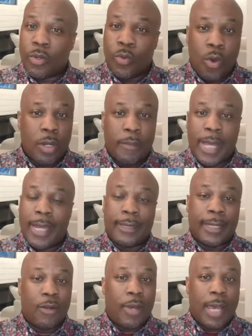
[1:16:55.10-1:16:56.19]
North Dakota
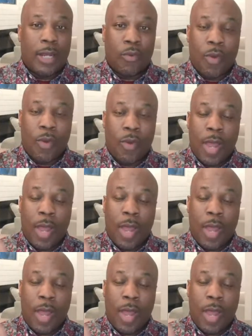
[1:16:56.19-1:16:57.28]
State don't have a
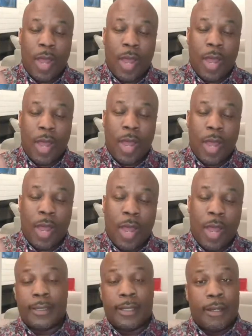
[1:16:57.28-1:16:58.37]
quarterback. They don't have a wide
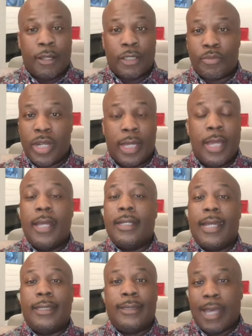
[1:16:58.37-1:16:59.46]
receiver. And when
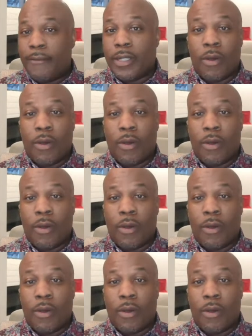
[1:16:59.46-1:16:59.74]
I looked at